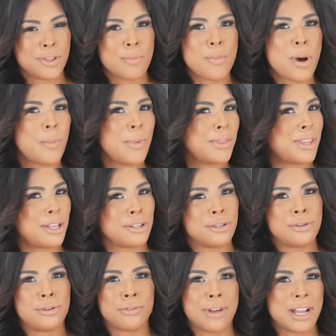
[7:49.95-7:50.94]
The moment that
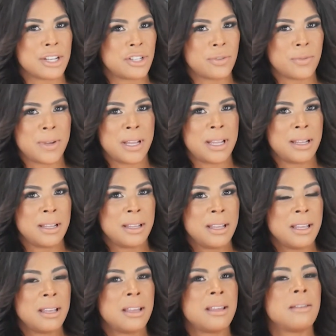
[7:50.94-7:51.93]
you graduate,
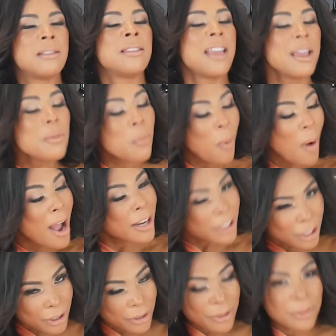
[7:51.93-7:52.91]
they want
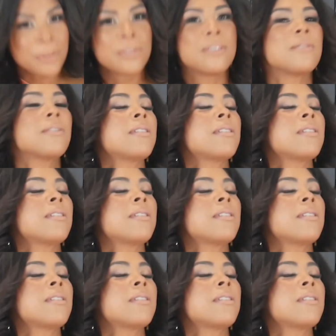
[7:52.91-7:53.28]
you.